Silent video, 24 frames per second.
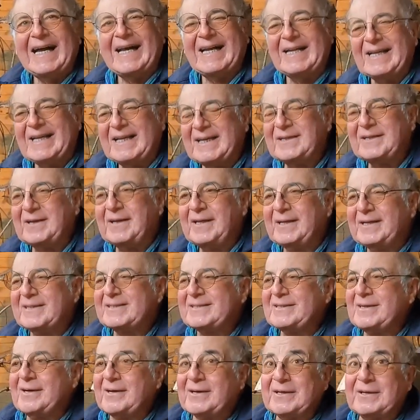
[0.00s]

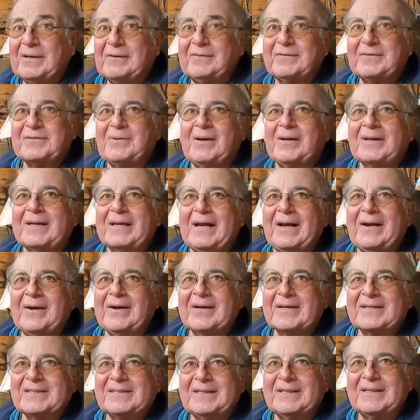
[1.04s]
It started off as one
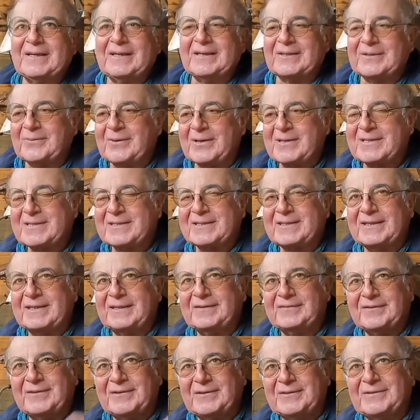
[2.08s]
character and the rest
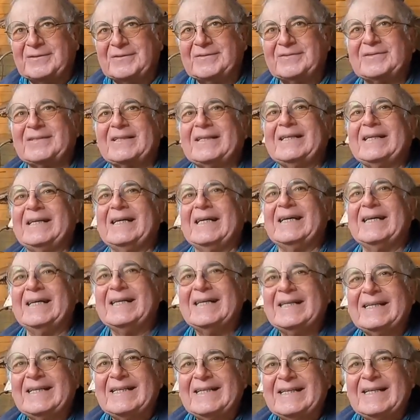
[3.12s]
evolved.
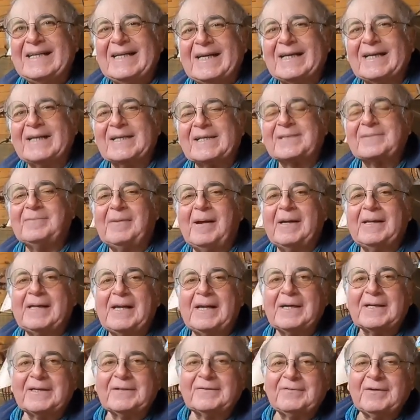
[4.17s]
And it's
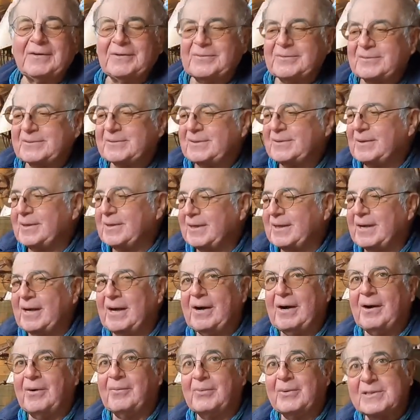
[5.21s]
made out of old
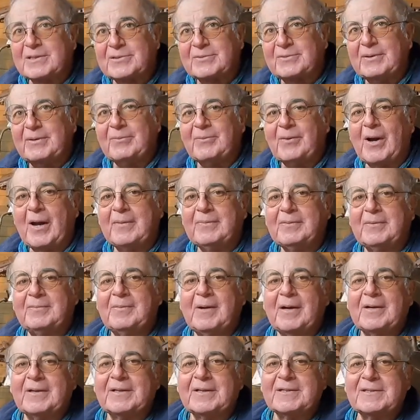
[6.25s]
car windscreen
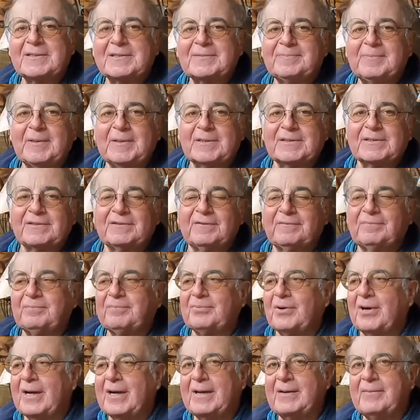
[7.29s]
wiper motors, bits
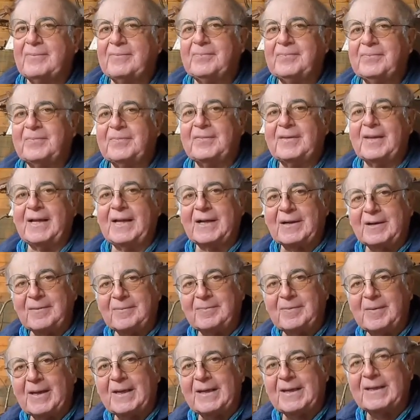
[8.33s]
of tram,
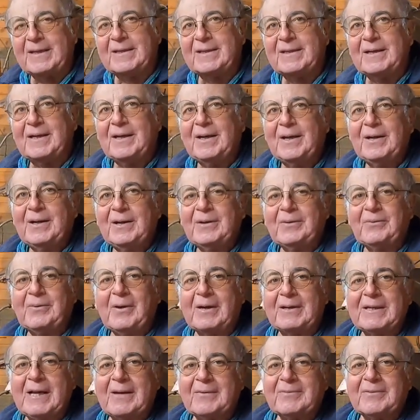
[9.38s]
aeroplane,
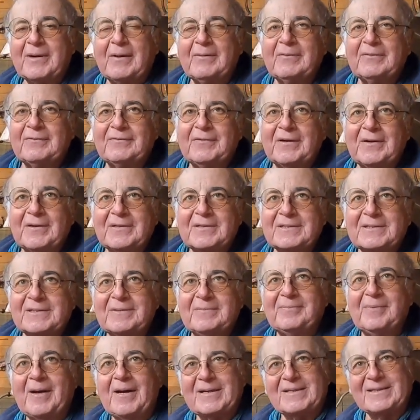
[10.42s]
wind-up gramophones
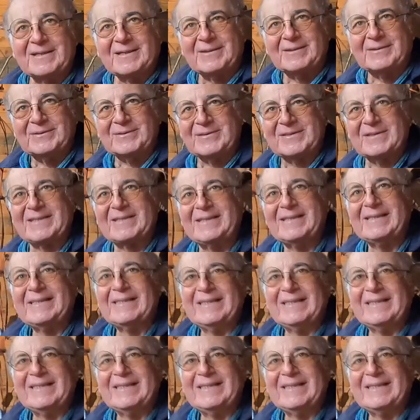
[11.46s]
and bicycles.